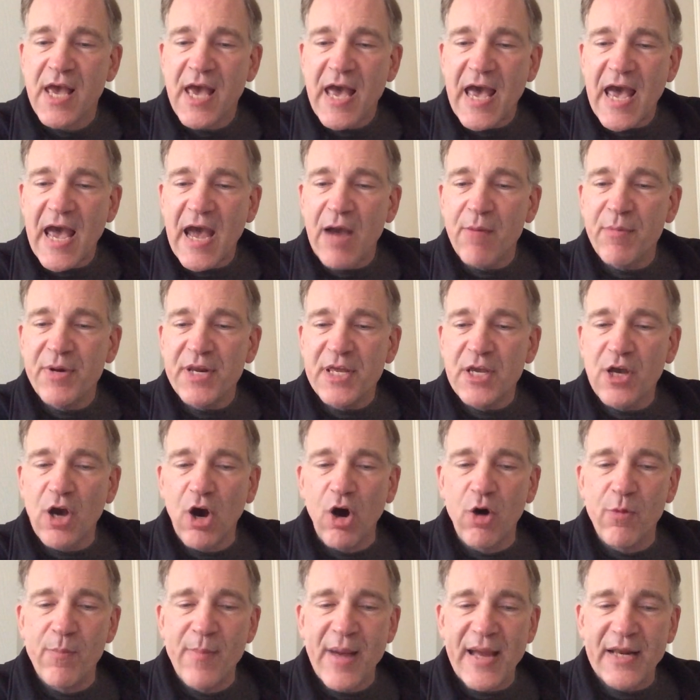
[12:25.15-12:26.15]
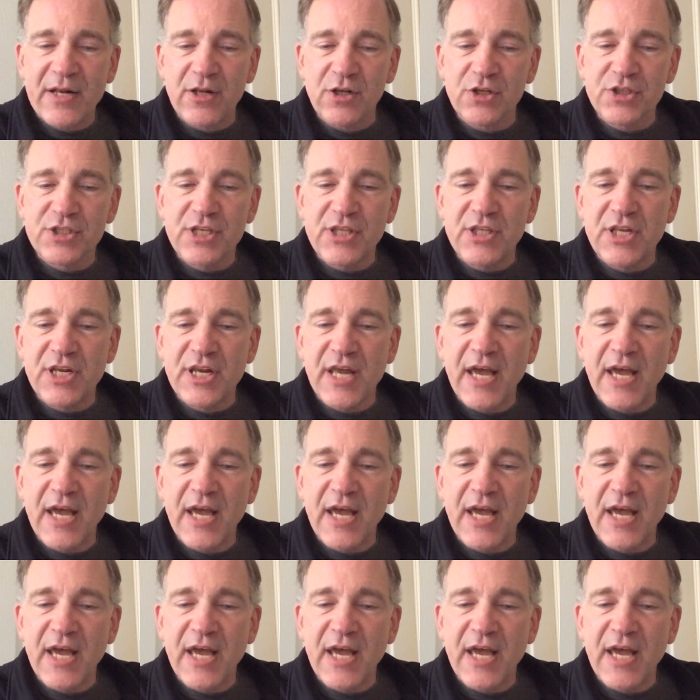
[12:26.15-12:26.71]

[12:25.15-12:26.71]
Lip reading: how many gold medals in the